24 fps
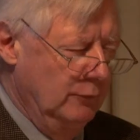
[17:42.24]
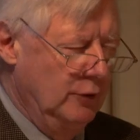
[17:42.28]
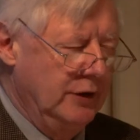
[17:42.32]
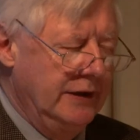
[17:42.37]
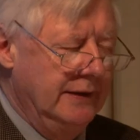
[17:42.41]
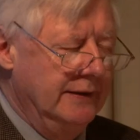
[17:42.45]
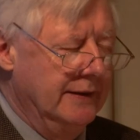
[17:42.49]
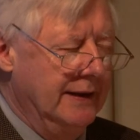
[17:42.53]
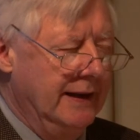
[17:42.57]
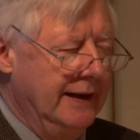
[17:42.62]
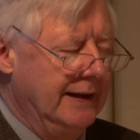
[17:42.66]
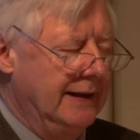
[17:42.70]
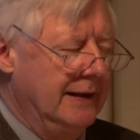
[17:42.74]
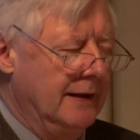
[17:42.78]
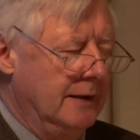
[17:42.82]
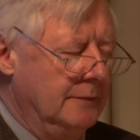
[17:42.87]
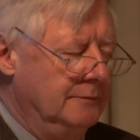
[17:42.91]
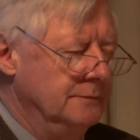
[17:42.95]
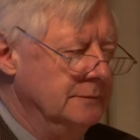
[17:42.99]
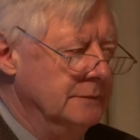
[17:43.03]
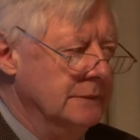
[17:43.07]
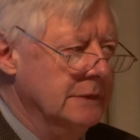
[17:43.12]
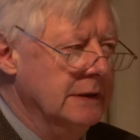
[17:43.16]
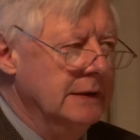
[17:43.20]
wooden idol,
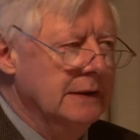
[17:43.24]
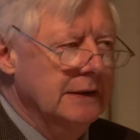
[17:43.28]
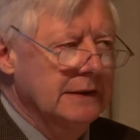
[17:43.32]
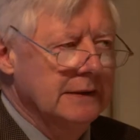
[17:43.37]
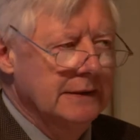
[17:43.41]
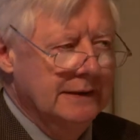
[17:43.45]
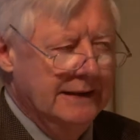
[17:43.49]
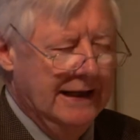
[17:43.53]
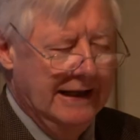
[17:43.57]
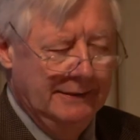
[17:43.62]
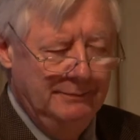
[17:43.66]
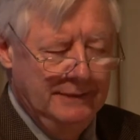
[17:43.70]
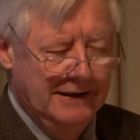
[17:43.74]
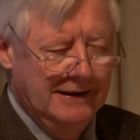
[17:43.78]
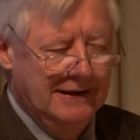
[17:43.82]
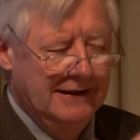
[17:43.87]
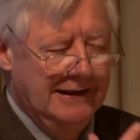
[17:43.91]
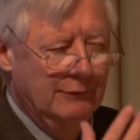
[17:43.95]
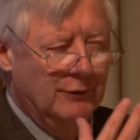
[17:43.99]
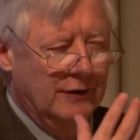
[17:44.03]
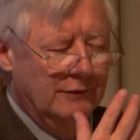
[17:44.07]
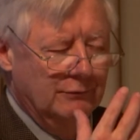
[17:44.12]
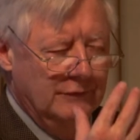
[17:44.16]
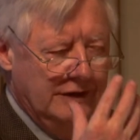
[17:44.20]

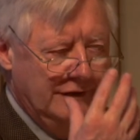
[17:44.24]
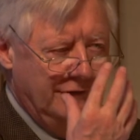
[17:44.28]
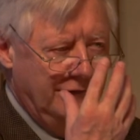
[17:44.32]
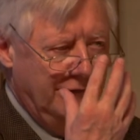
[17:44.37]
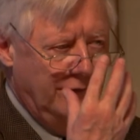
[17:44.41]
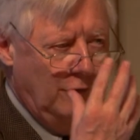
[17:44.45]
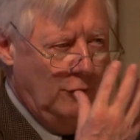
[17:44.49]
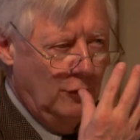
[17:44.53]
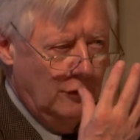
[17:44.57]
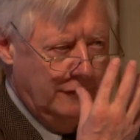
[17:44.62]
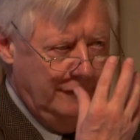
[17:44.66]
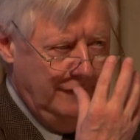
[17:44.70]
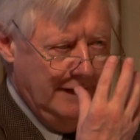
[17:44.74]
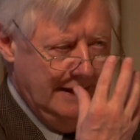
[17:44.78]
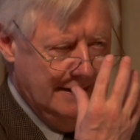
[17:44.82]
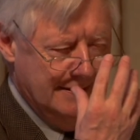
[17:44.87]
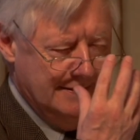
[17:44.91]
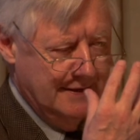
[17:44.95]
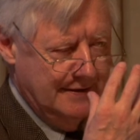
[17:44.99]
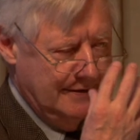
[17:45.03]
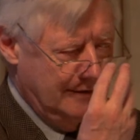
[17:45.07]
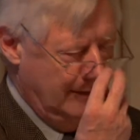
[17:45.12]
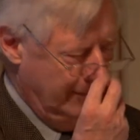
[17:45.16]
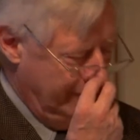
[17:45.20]
admittedly one with four
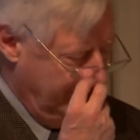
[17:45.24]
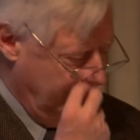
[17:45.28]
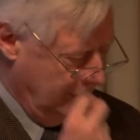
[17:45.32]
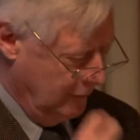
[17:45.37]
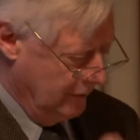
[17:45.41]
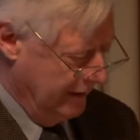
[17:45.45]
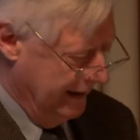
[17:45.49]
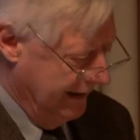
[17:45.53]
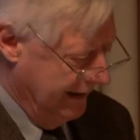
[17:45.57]
faces or four